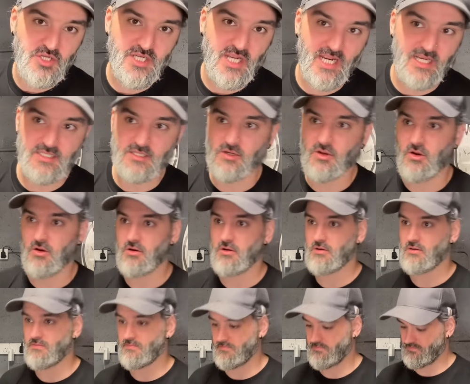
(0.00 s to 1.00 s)
she hates a gonk,
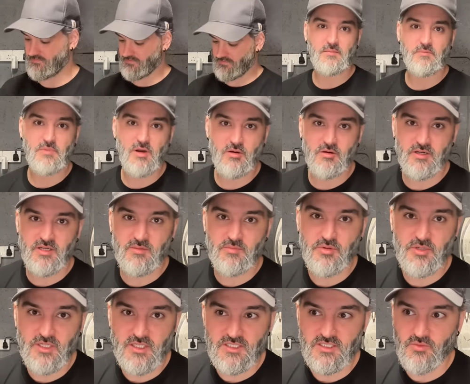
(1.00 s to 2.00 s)
But I'm going to
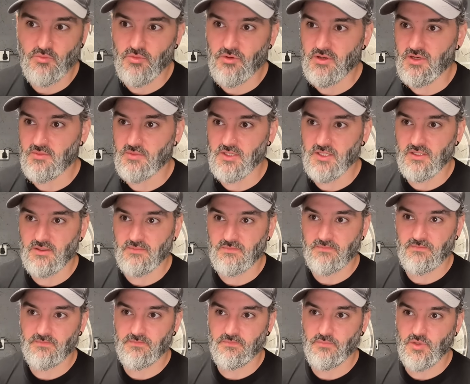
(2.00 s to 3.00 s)
put it somewhere in a minute
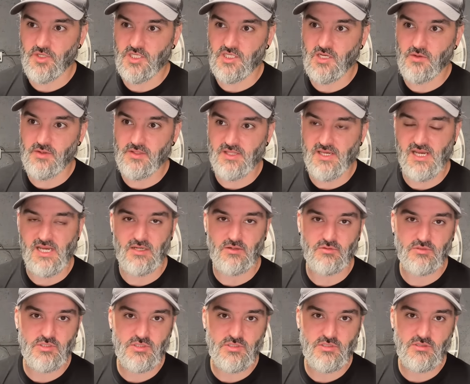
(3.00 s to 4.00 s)
when I go in the
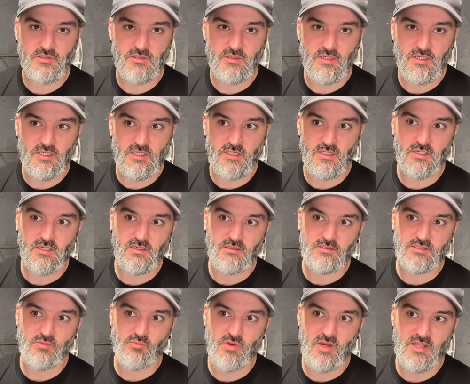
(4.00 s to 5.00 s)
house
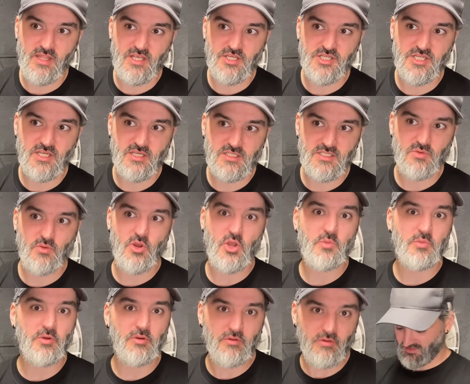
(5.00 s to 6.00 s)
somewhere that she has to
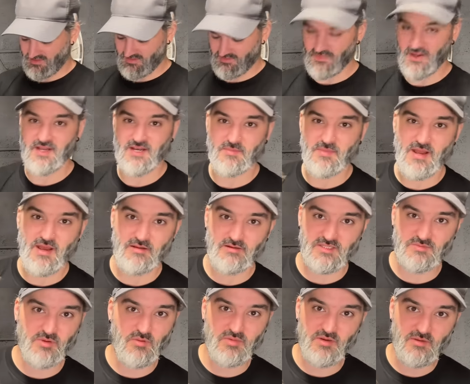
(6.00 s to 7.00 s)
open. Play a pound,
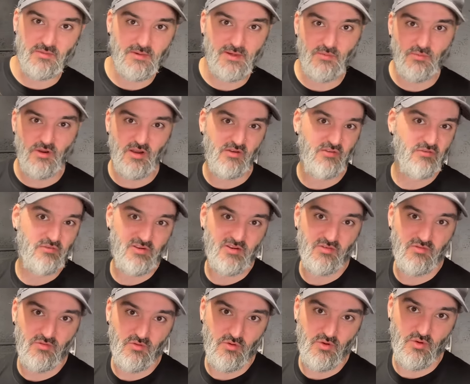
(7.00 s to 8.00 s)
it's probably worth three or
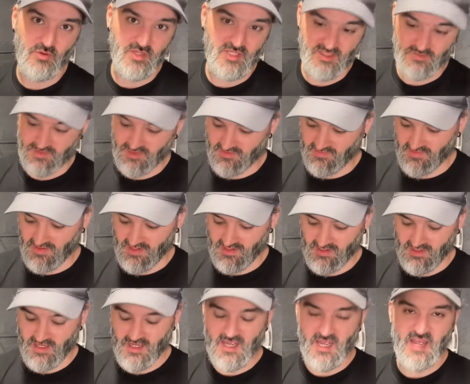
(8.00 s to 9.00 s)
four quid to be fair.
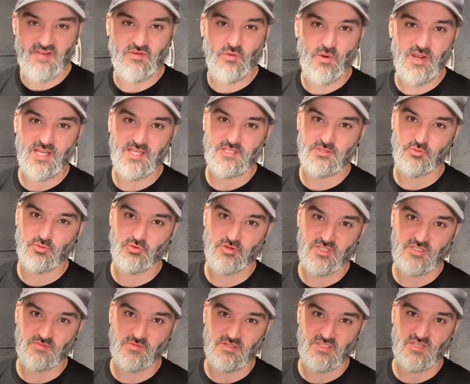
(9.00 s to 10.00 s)
If I wait until
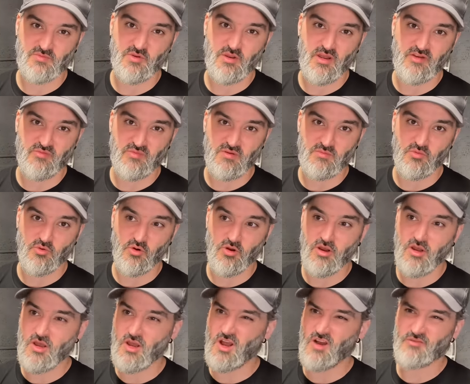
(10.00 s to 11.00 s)
Christmas, it's worth a bit more.
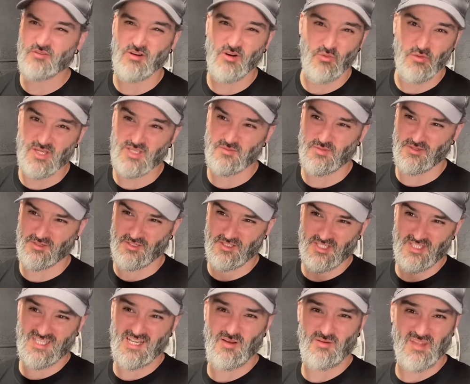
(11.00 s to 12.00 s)
I've got to whisper because
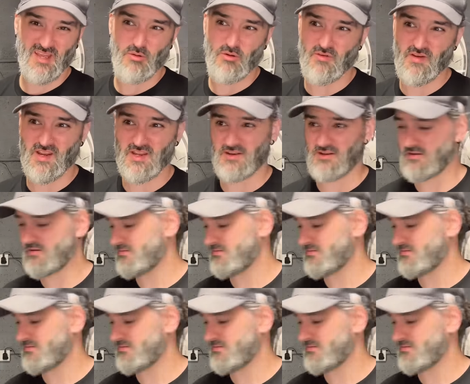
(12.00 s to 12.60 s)
she's out there with Ada.